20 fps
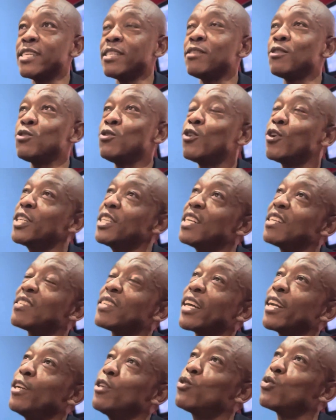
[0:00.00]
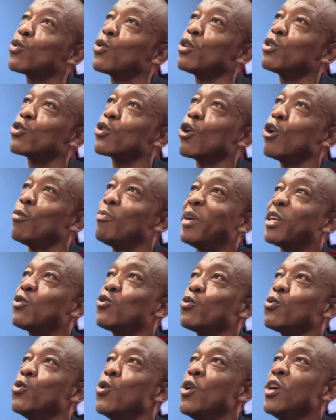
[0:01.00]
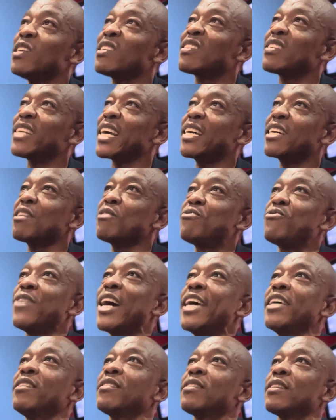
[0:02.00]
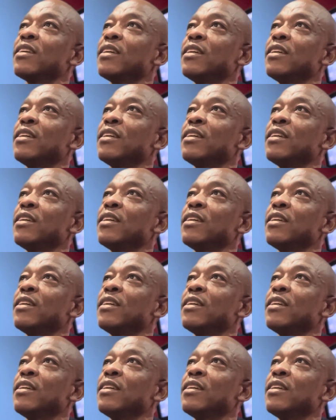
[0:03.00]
not necessarily to control, but to sacrifice